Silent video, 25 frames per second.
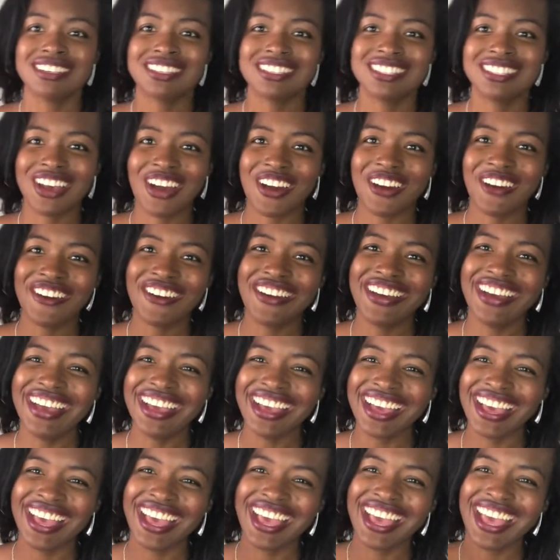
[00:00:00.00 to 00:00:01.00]
So
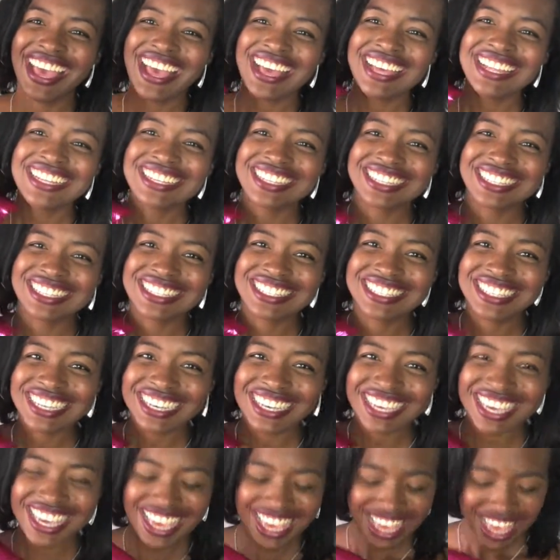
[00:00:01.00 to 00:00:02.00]
just
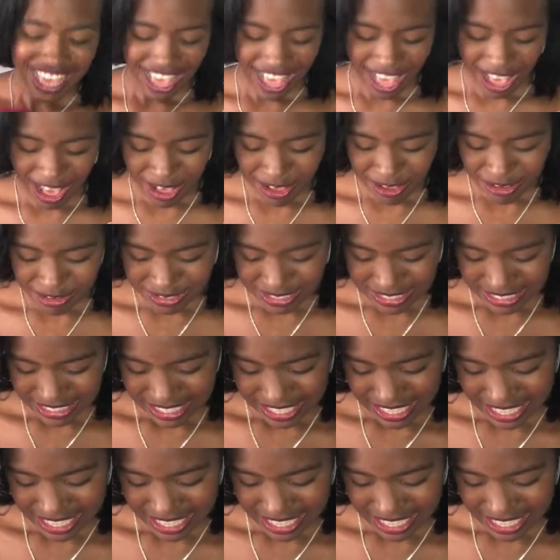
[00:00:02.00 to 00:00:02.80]
took out